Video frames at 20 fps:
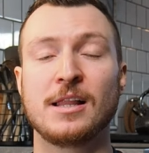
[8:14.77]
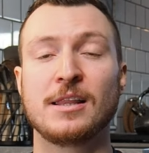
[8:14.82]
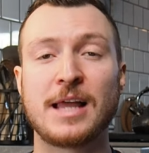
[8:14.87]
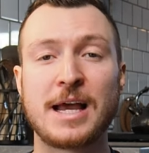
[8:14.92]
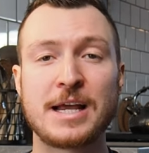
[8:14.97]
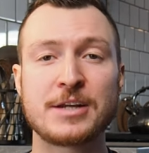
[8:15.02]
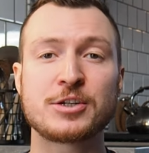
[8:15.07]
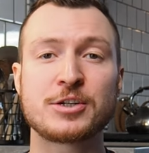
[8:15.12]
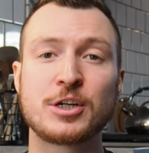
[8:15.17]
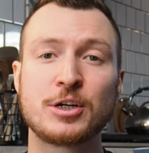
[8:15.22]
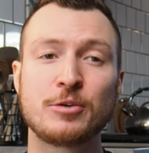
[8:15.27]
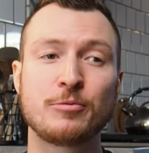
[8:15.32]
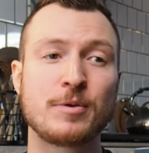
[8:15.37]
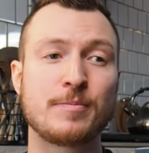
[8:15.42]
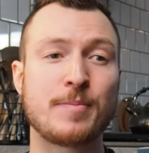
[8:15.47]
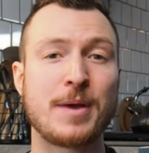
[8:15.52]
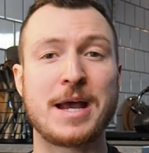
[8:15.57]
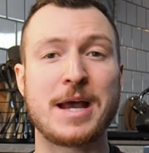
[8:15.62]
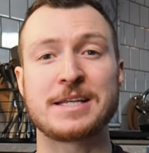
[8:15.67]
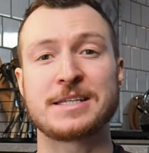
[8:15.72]
Last year, we
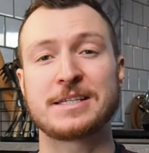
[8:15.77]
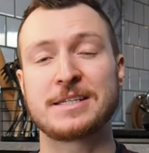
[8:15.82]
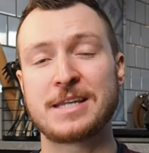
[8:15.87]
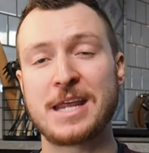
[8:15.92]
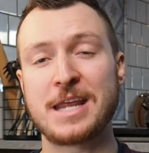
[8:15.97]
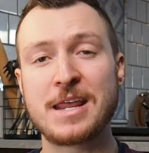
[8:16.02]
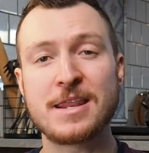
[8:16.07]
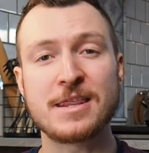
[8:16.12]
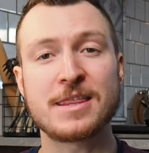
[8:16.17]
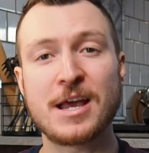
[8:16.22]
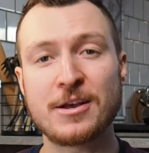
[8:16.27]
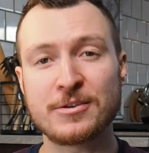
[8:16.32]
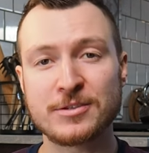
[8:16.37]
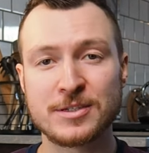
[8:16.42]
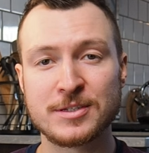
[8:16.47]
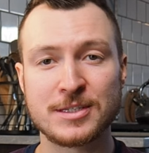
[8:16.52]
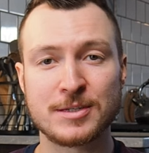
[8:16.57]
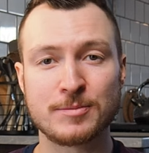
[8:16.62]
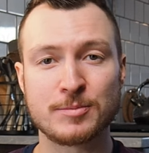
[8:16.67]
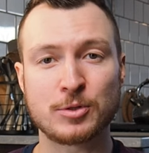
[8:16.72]
passed
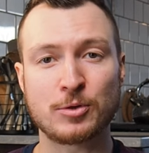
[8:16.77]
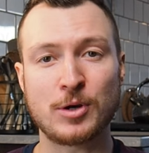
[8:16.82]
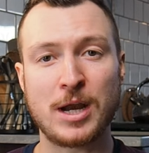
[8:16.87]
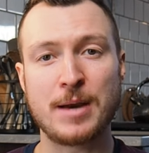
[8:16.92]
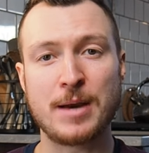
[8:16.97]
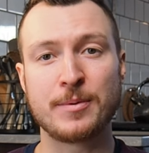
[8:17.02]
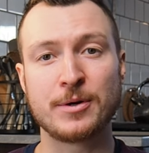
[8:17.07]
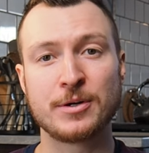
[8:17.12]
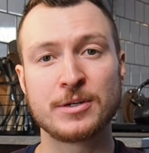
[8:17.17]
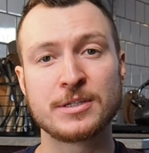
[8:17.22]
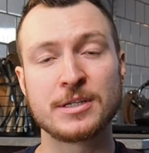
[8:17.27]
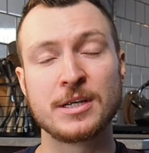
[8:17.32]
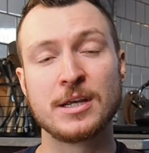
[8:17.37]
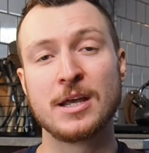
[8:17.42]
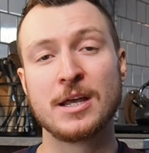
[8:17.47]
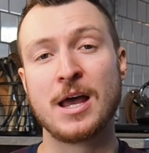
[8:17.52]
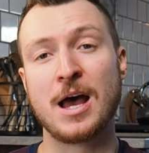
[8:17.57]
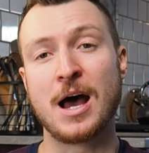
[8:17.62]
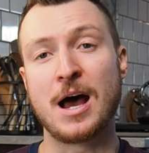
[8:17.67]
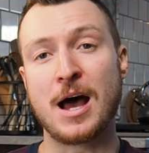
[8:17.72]
10,000 subscribers,
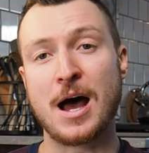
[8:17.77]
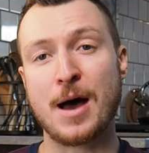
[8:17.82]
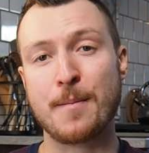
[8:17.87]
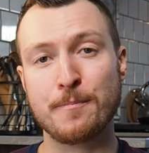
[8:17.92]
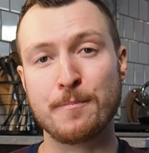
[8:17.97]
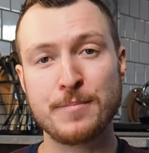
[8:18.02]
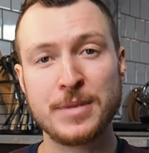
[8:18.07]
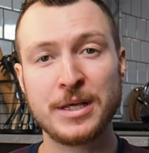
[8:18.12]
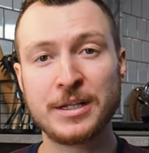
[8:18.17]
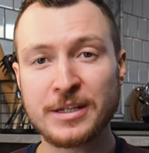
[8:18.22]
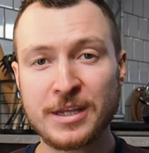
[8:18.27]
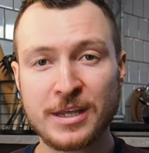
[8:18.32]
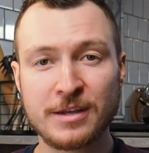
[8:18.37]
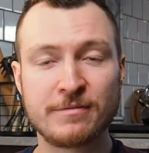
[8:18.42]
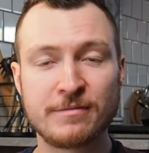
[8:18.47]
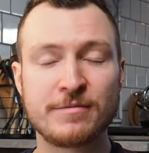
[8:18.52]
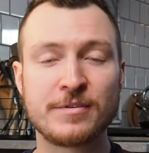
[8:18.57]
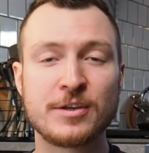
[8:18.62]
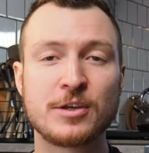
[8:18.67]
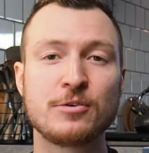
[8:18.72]
1
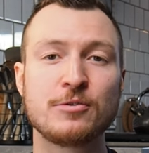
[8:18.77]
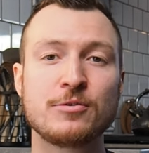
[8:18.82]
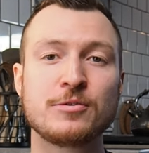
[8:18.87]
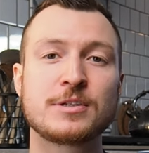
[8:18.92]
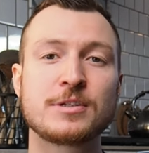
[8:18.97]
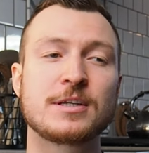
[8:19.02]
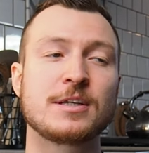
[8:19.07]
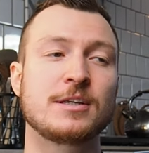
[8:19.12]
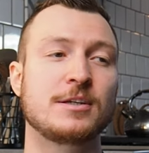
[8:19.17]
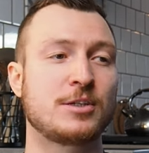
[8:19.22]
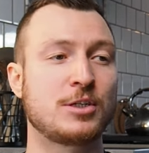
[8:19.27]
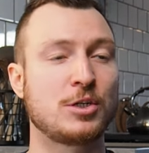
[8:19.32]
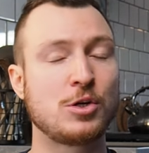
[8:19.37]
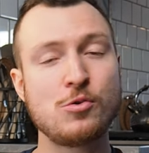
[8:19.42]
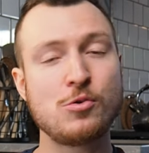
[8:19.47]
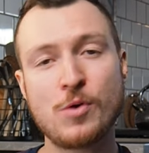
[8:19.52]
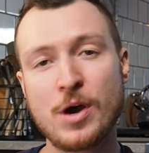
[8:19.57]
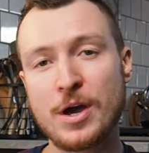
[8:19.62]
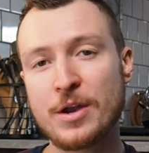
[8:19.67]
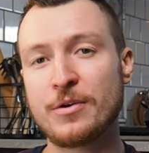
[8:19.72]
million views,
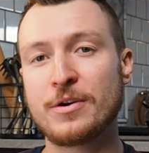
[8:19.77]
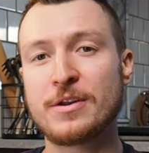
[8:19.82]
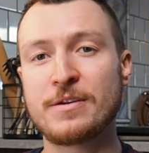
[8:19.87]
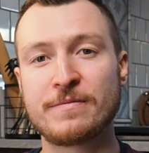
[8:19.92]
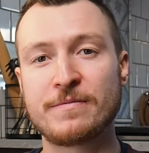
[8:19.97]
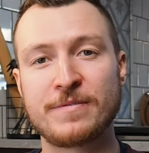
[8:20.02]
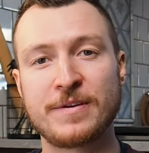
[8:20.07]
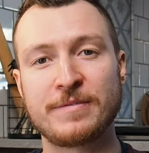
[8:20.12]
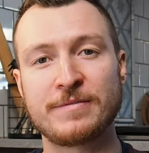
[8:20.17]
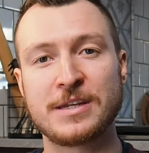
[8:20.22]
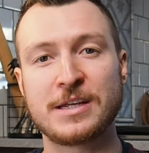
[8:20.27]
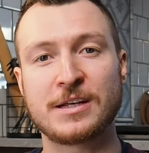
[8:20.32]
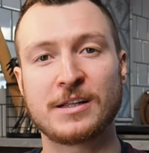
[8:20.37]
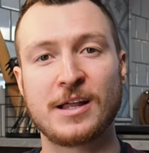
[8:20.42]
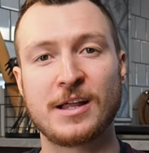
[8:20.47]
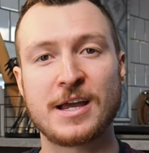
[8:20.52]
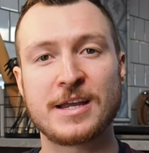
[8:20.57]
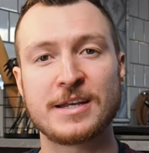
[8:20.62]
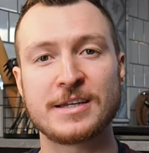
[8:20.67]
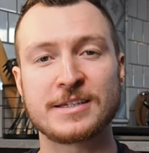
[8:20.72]
250
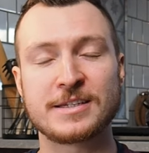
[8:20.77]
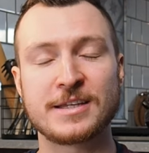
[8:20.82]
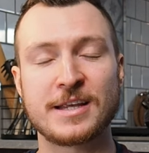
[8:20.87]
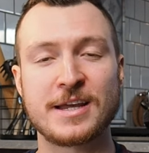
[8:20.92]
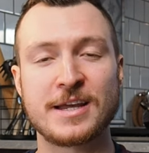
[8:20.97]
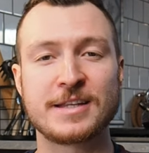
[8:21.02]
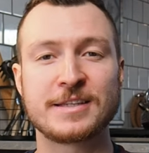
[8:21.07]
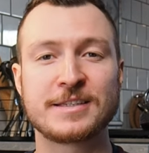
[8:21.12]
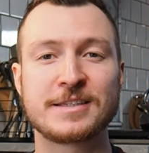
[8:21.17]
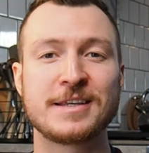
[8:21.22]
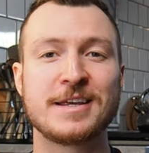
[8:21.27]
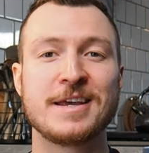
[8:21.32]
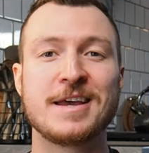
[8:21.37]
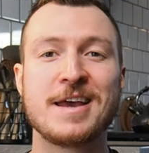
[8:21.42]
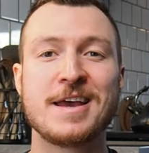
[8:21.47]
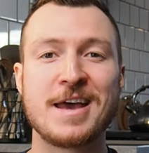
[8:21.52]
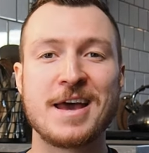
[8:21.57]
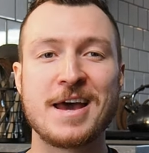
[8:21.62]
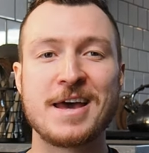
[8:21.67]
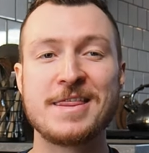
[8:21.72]
client designs,
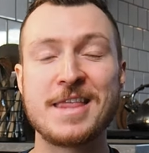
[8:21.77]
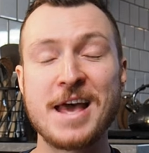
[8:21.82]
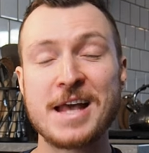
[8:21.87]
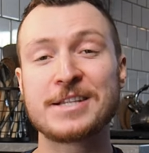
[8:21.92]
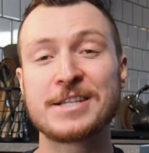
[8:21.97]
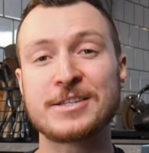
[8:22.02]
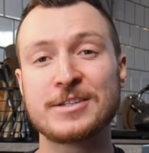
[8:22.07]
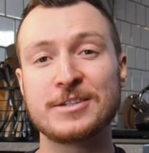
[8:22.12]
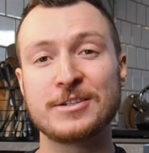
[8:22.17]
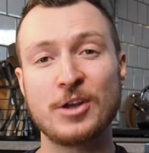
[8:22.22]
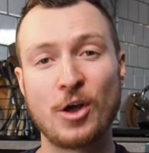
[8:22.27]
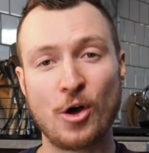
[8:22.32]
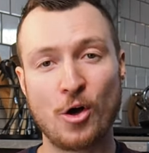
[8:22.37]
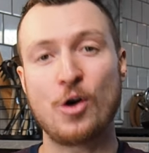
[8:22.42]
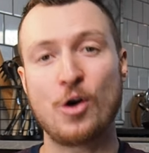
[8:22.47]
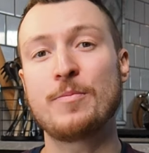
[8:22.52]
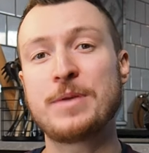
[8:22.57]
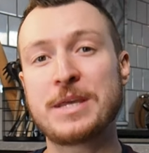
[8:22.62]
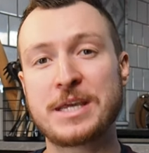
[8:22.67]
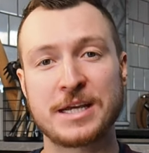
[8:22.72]
and that's
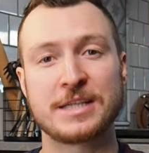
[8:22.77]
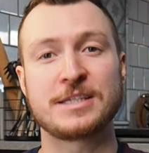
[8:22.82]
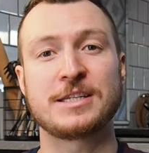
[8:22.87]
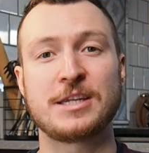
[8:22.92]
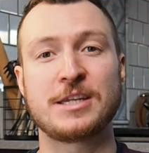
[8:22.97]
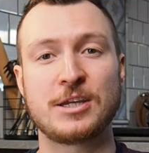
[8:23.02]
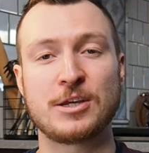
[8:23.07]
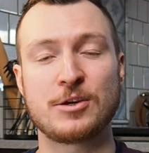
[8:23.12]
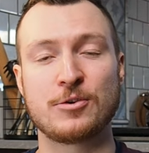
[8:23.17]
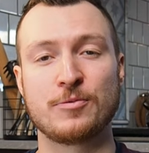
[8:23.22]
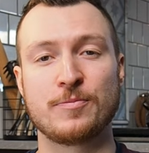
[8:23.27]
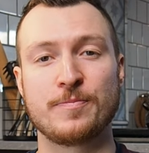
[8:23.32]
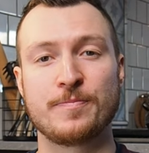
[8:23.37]
all because of you.